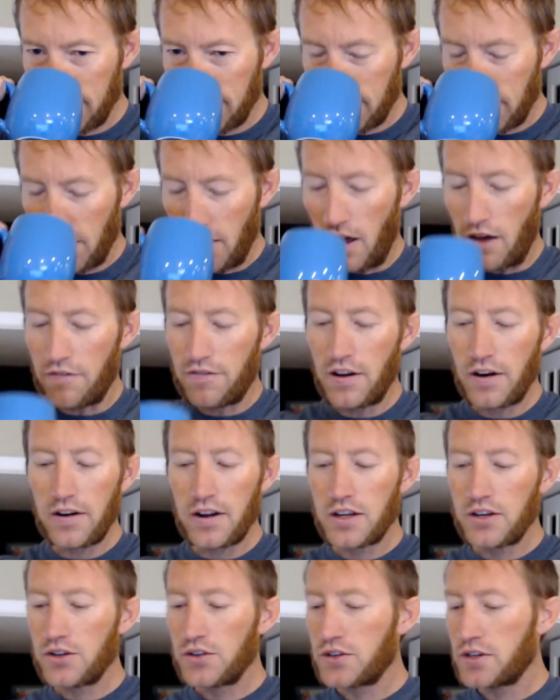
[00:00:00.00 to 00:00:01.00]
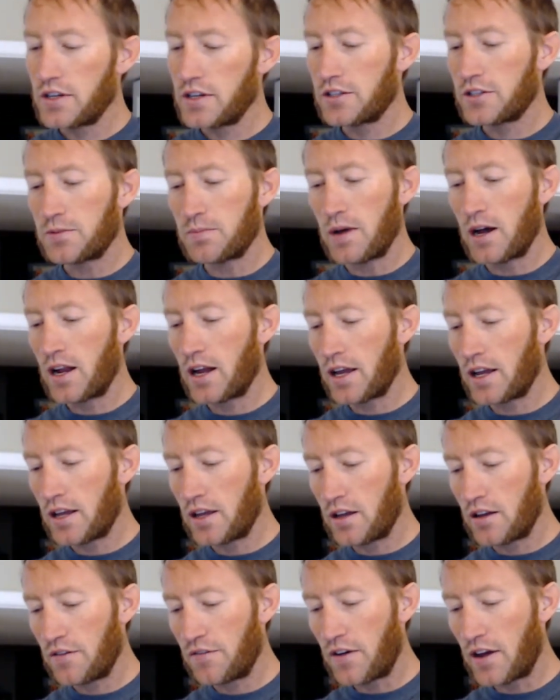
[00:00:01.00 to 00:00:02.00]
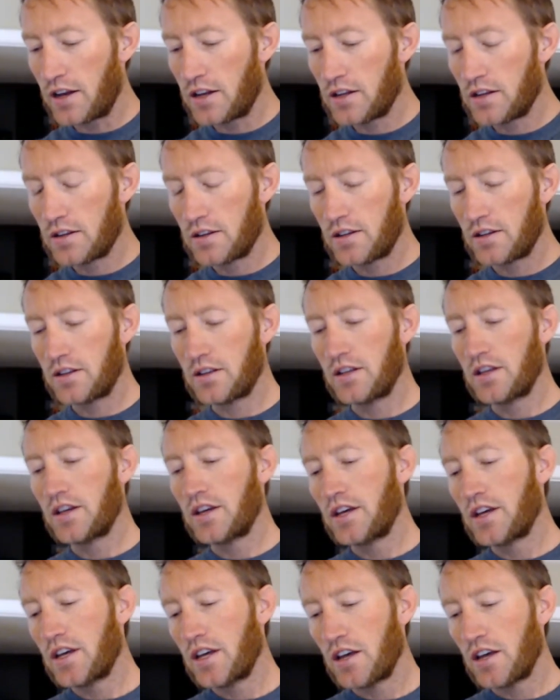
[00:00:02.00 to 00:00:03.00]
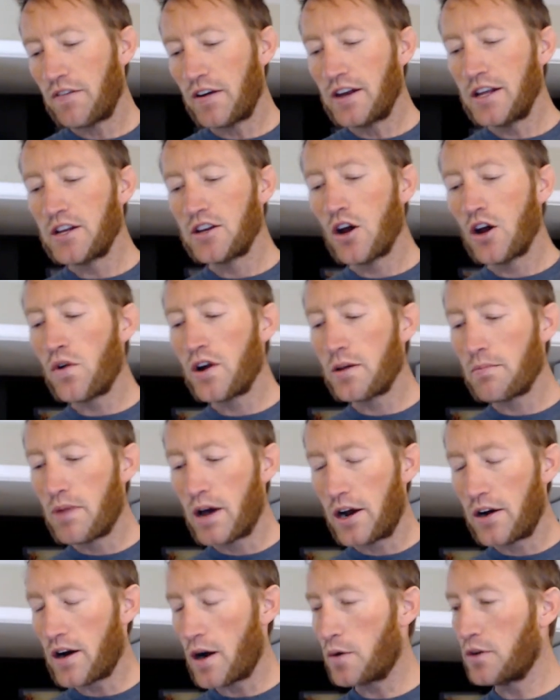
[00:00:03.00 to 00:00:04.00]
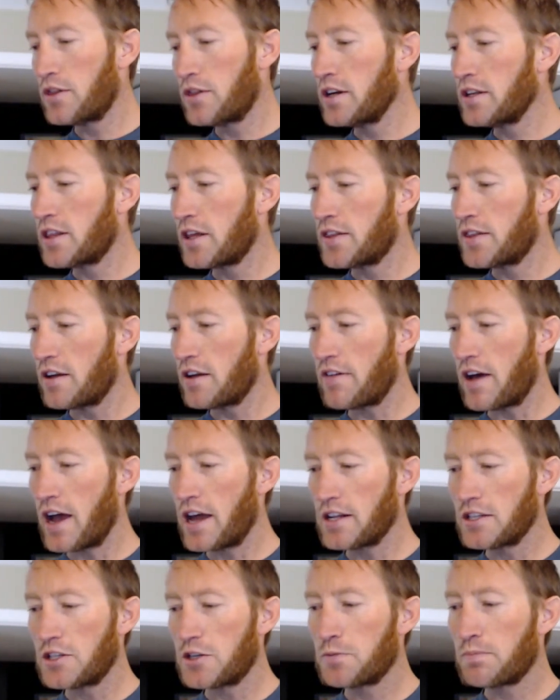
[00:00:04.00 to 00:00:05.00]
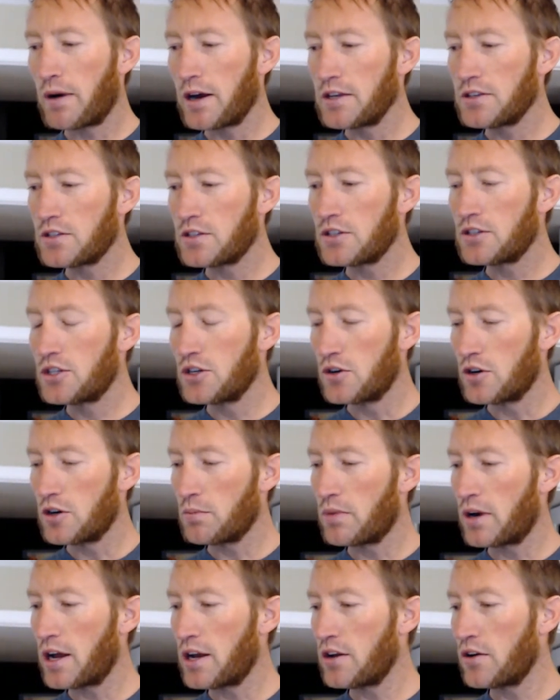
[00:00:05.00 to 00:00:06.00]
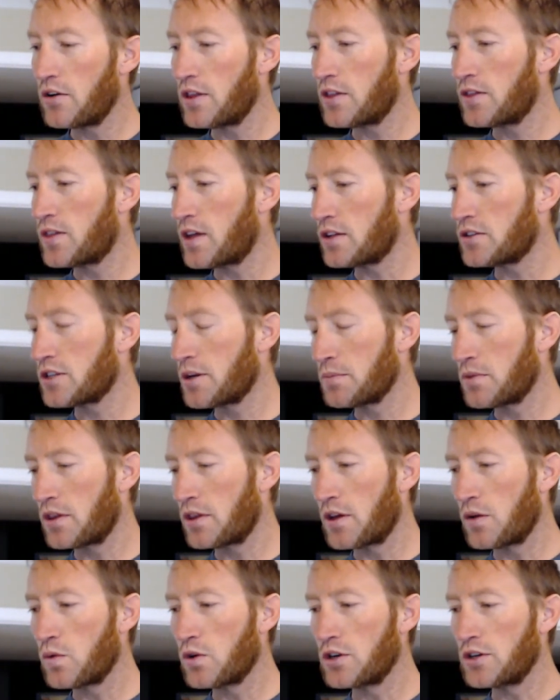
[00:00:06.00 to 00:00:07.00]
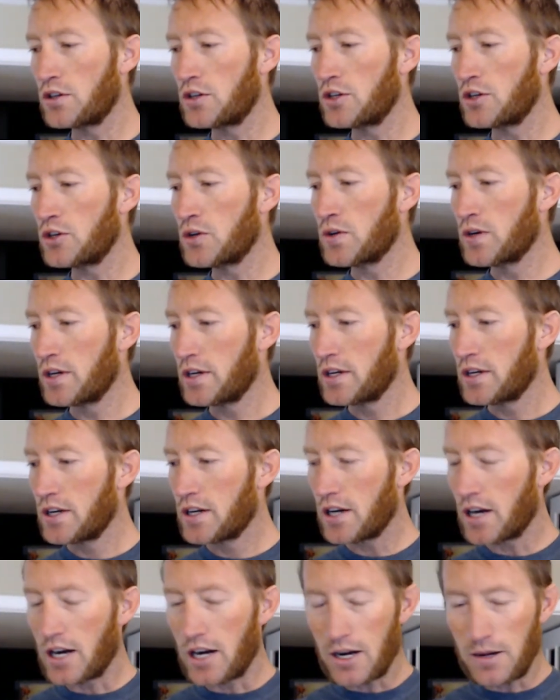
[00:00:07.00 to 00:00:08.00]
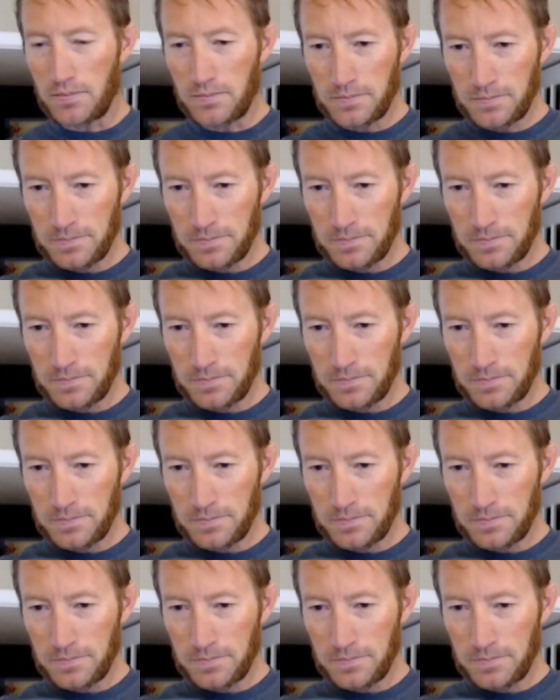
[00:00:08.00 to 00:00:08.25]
Yeah, very interesting smell. If I didn't know any better, I would think that they have added spices to it, but I know that that's something they wouldn't do. Let me